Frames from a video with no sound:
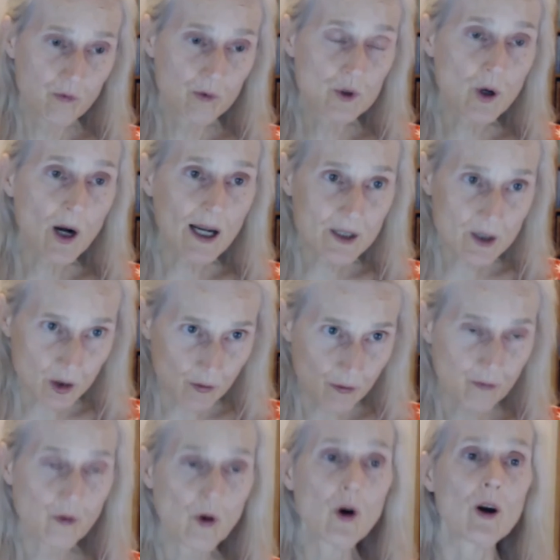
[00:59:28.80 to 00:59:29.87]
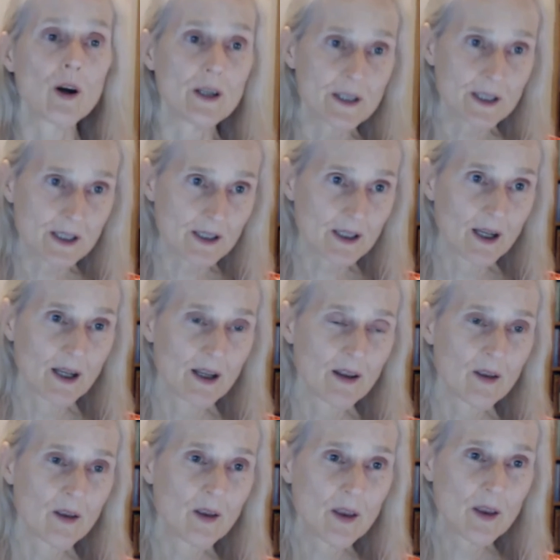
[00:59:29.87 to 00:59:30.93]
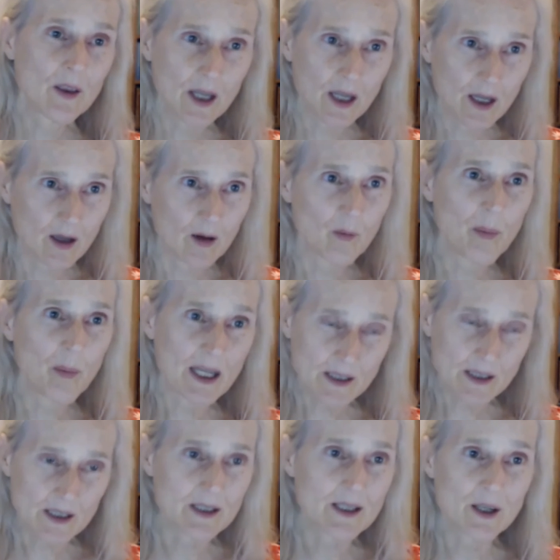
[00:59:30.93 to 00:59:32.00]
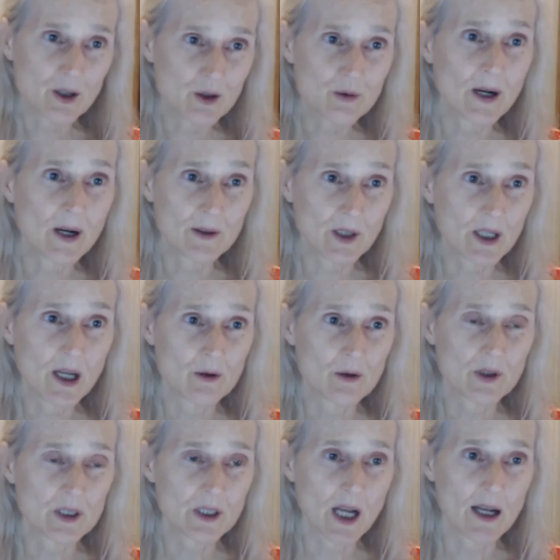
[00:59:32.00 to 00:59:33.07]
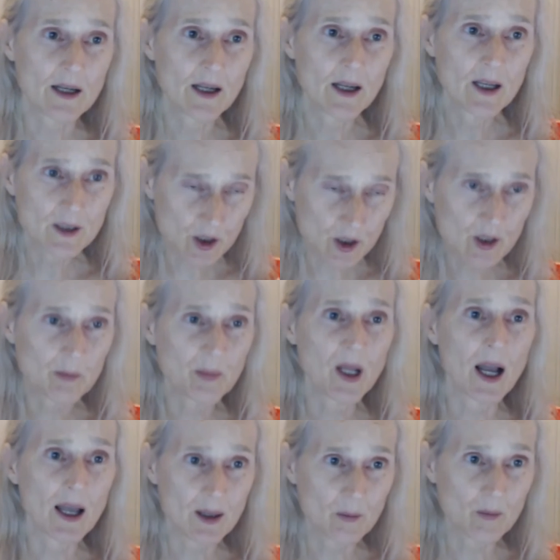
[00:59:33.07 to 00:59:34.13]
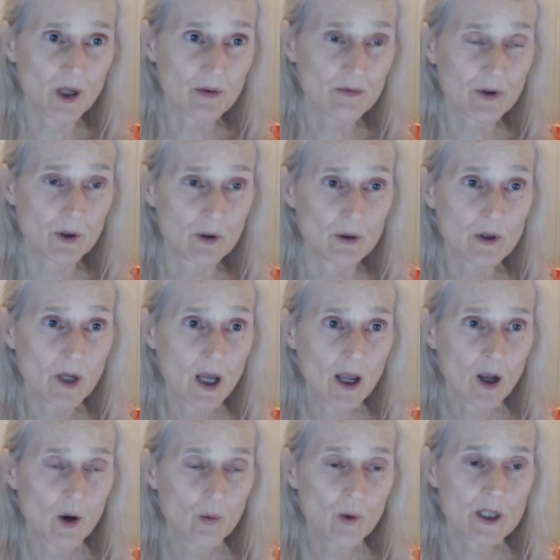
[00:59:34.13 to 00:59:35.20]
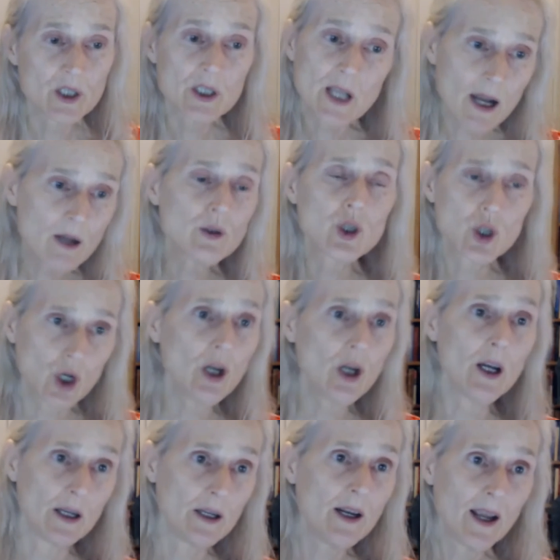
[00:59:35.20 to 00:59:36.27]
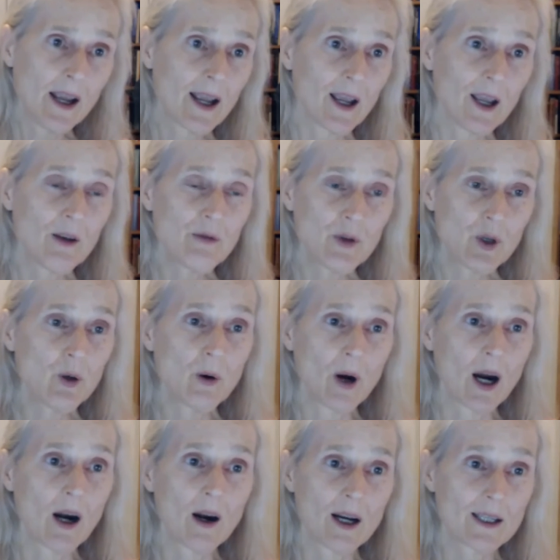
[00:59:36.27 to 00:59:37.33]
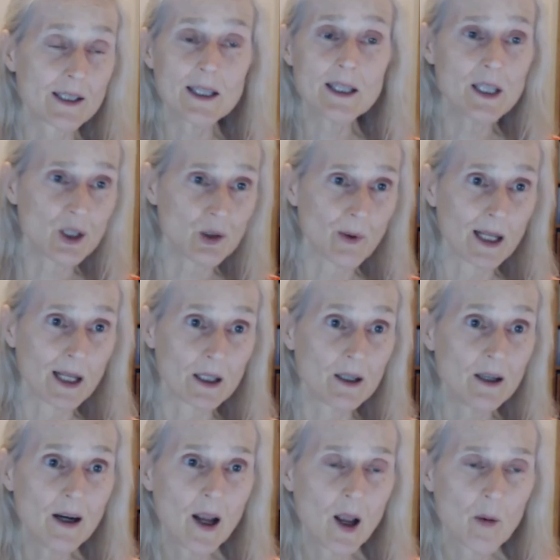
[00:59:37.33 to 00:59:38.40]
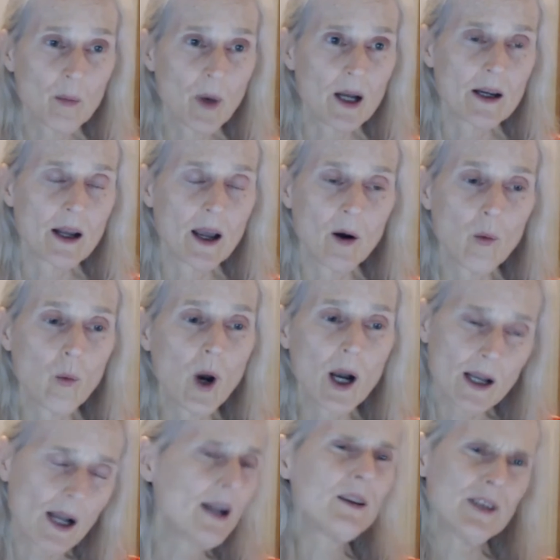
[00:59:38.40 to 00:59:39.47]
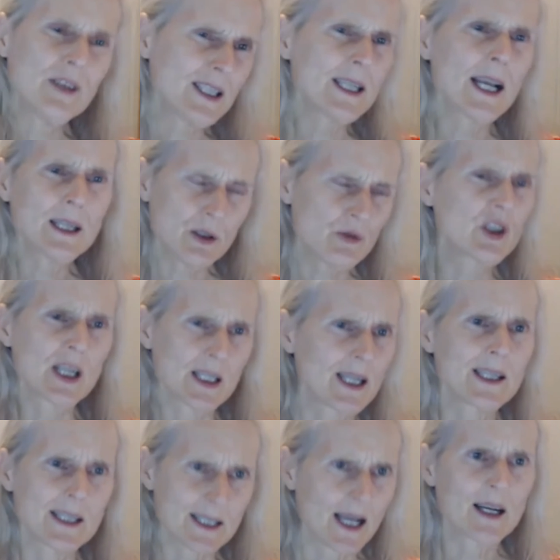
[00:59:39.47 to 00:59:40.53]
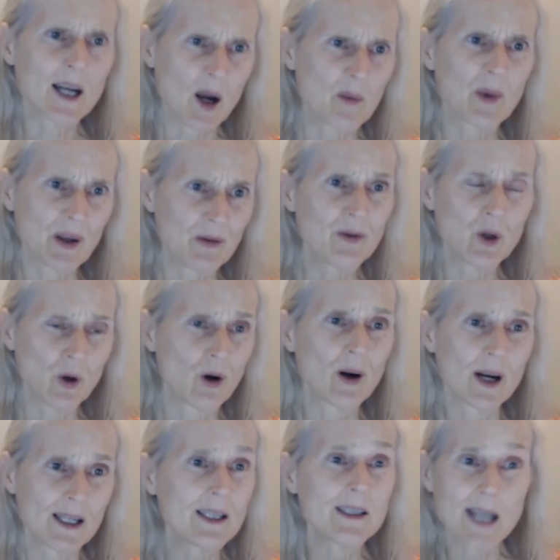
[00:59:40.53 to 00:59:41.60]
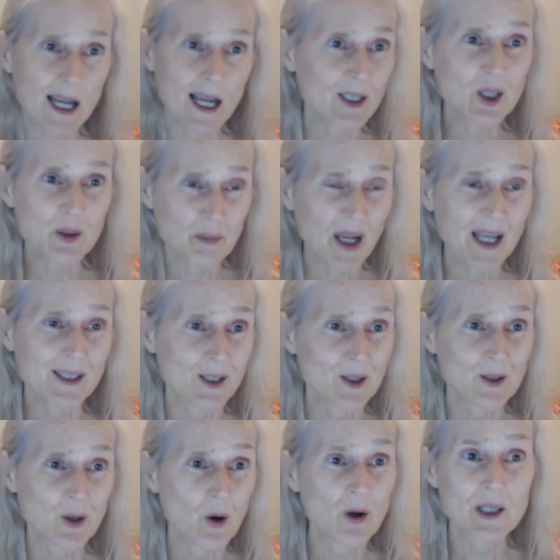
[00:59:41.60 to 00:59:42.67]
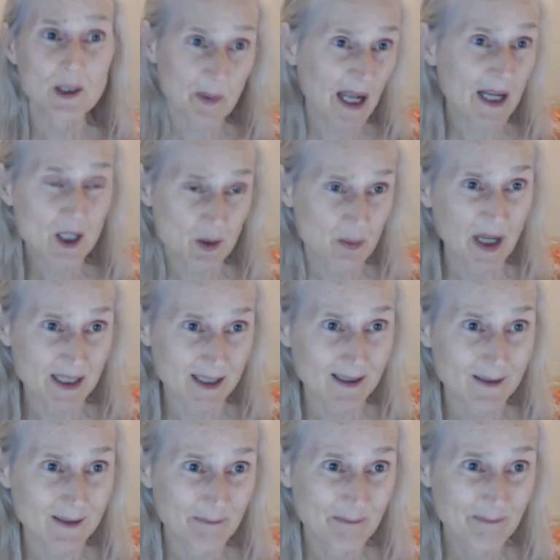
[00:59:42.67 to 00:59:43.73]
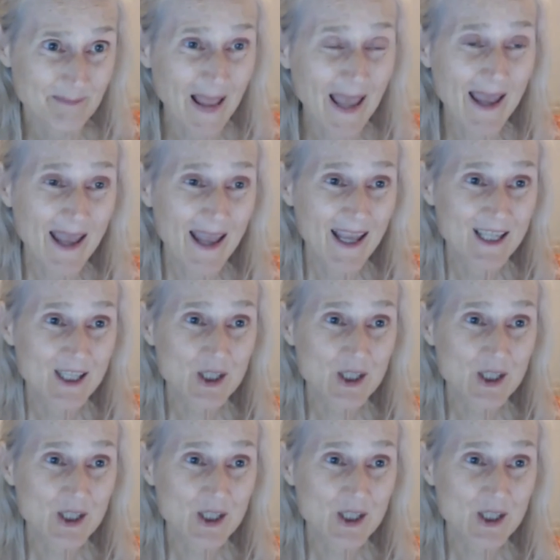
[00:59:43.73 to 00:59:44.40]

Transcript: tried to force the peasants in the surrounding countryside to supply them with food, which sounds good if you are a city dweller, but what kind of incentives does it set up if you're an Italian peasant or a Spanish peasant? Mm.